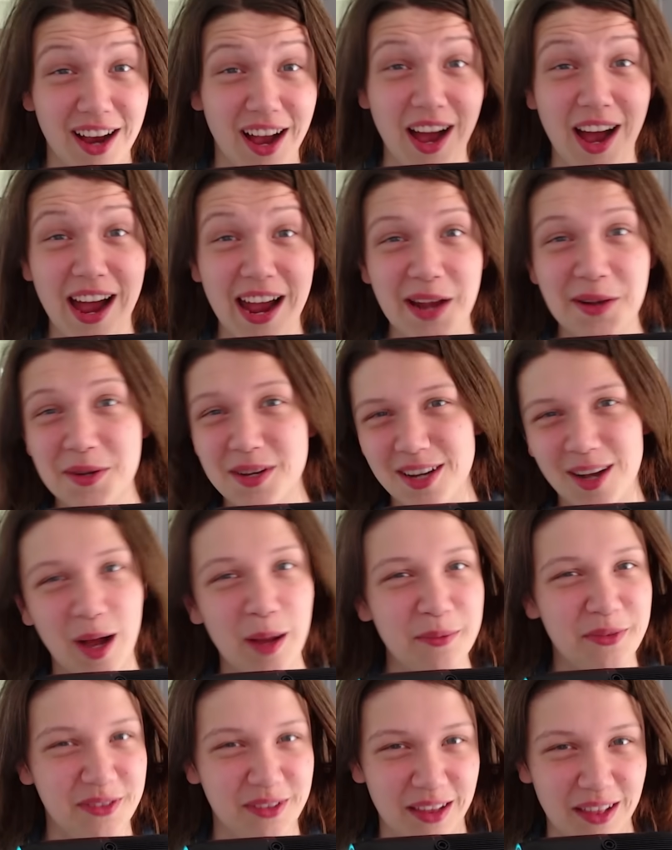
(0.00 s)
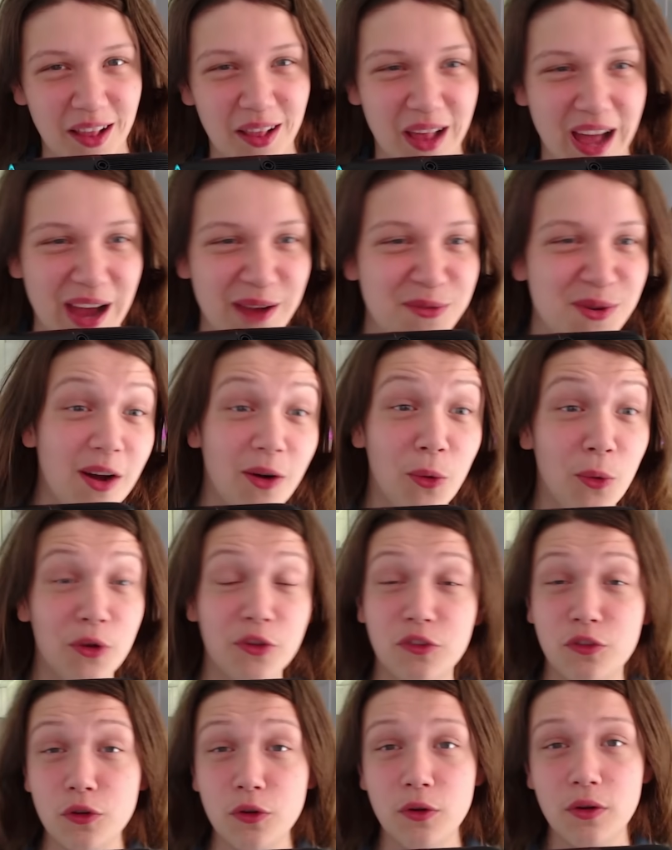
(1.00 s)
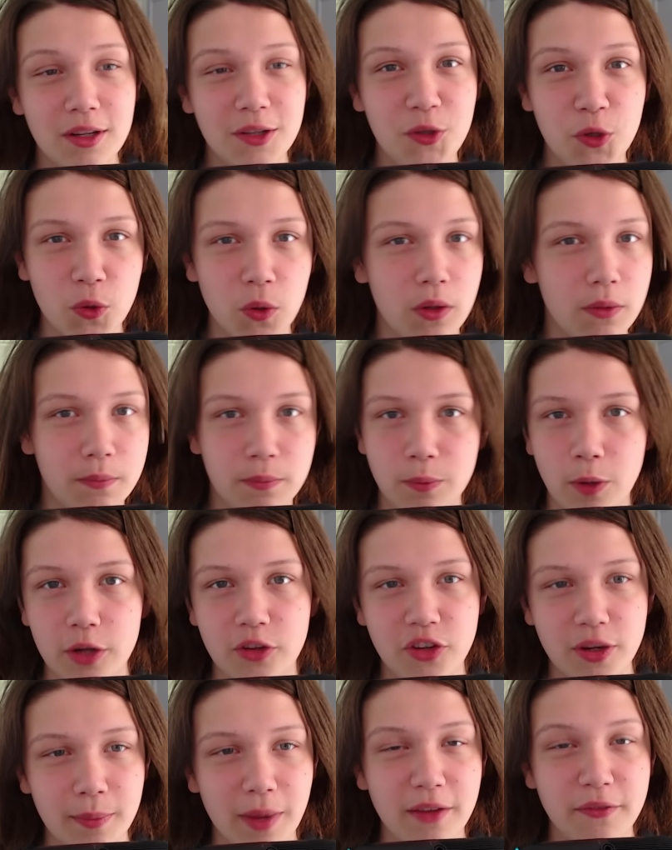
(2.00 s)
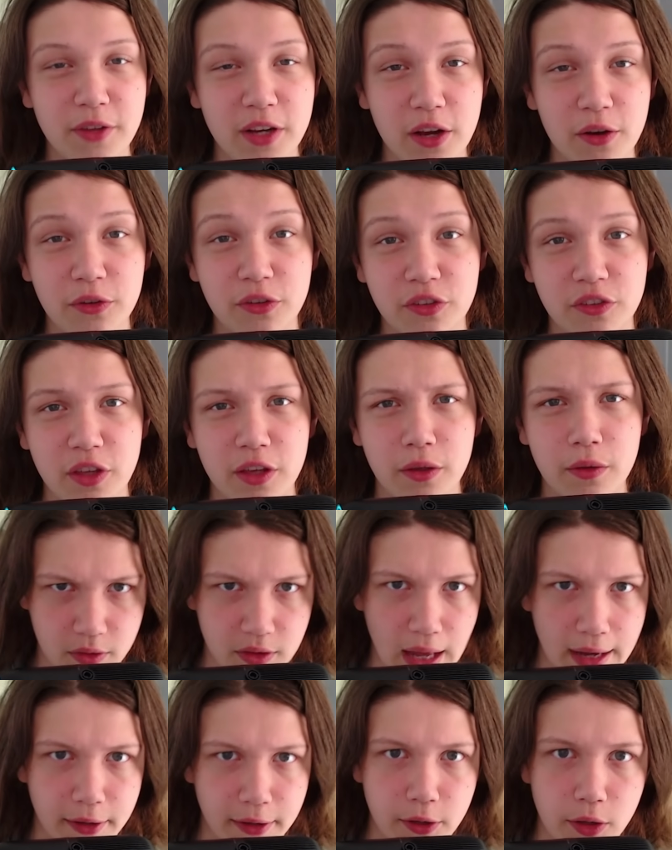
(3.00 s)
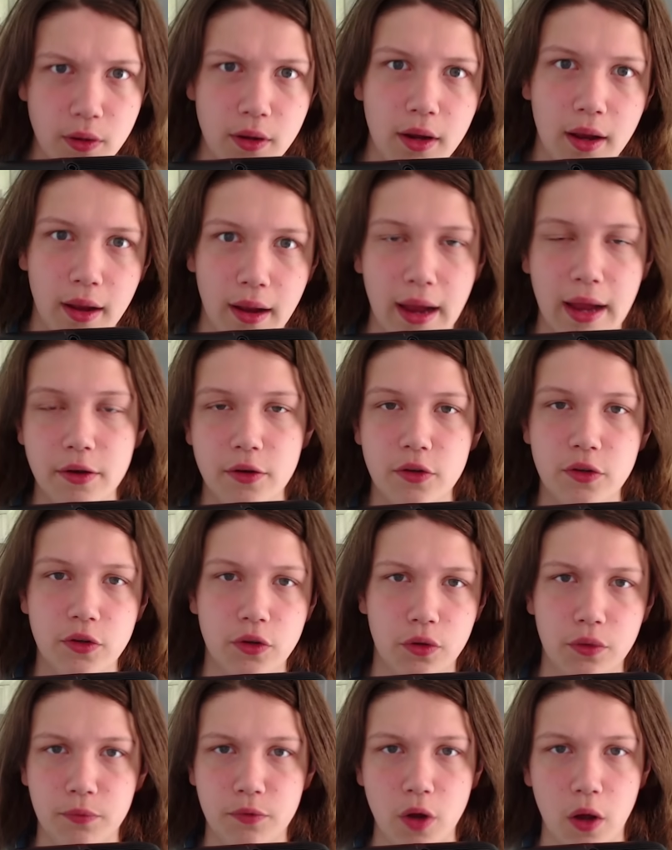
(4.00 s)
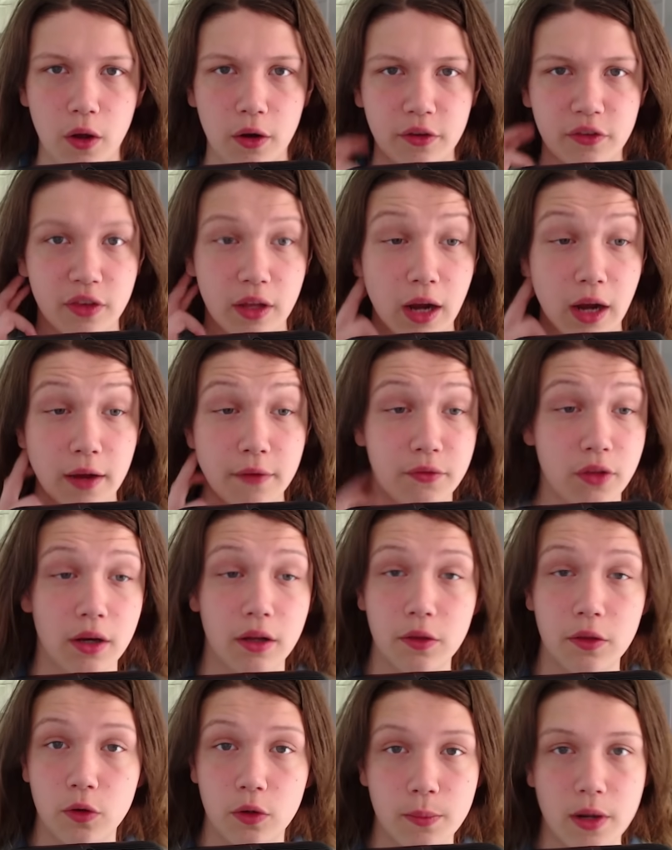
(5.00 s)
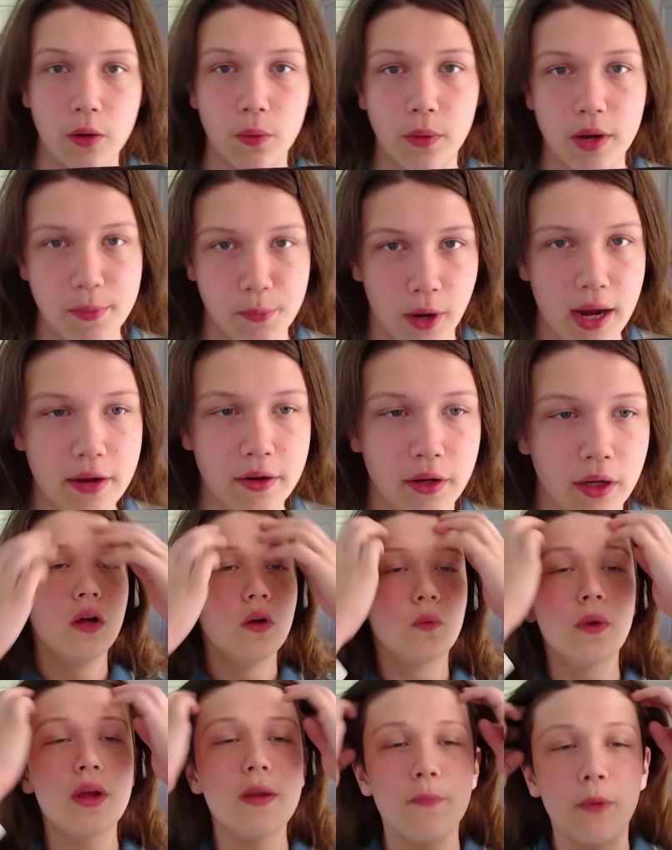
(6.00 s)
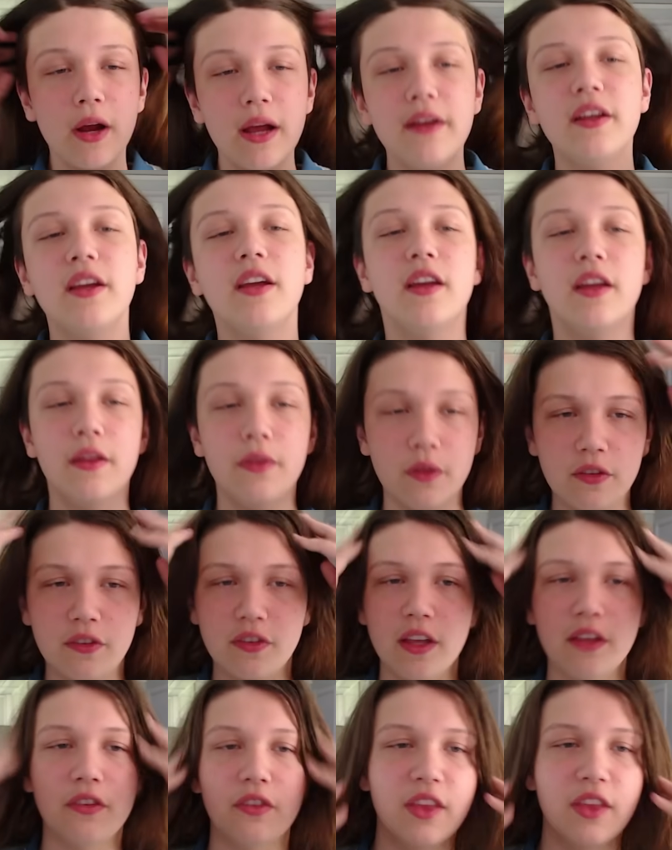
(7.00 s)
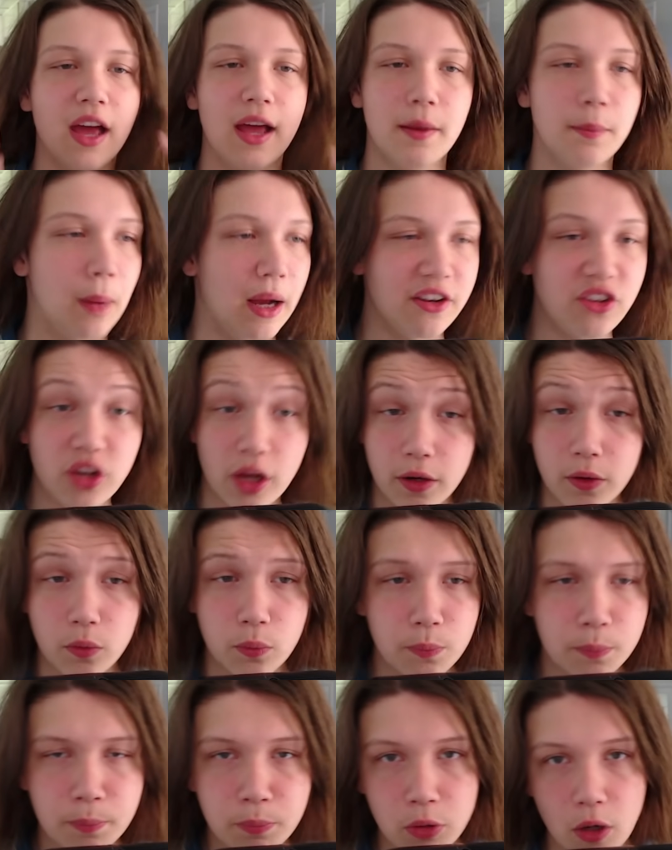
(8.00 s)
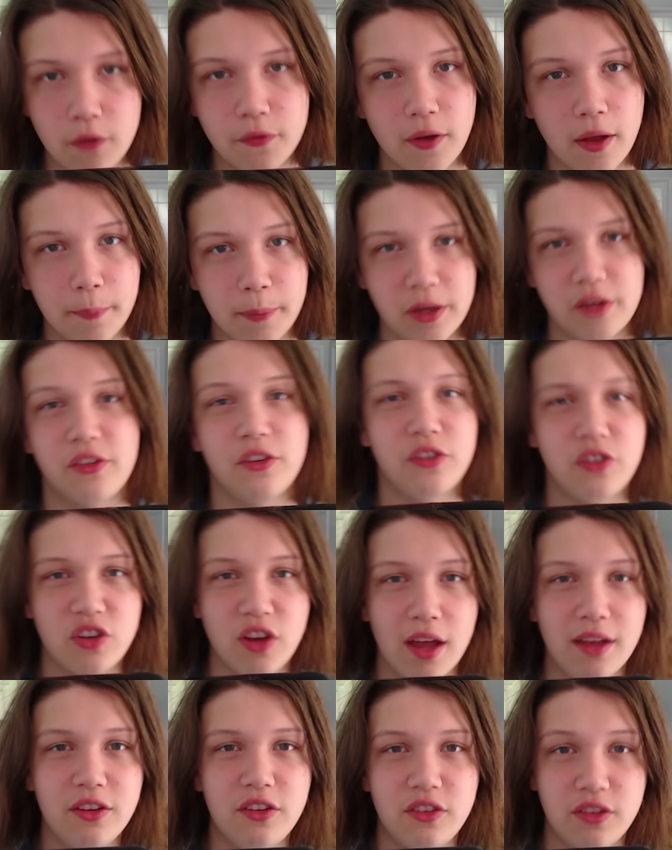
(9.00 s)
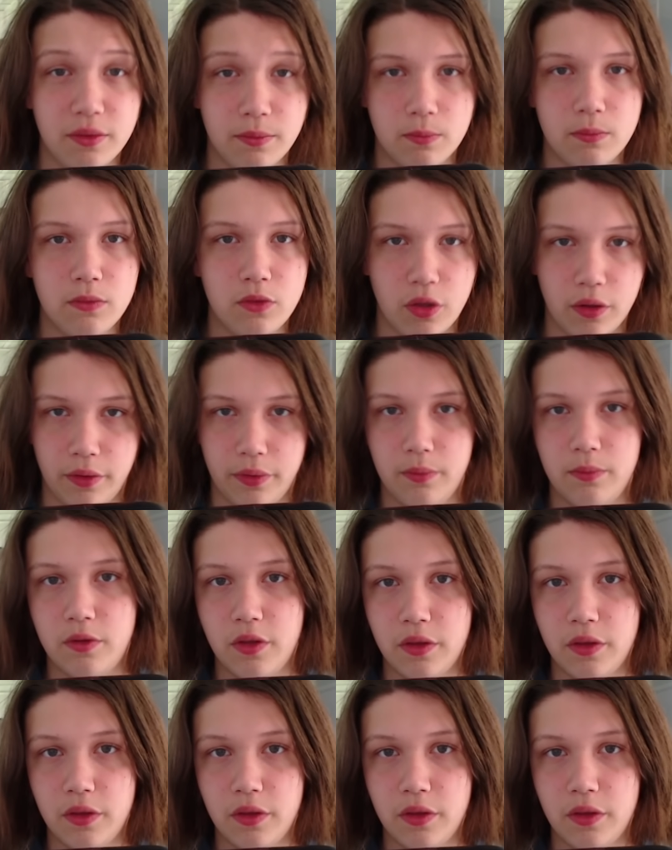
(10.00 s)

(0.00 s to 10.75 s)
hi, I'm still alive. Or two, you're watching my videos still, thank you, and you've noticed that I've done a little bit of rebranding. Rebranding in the sense that my channel profile pictures changed to, to, to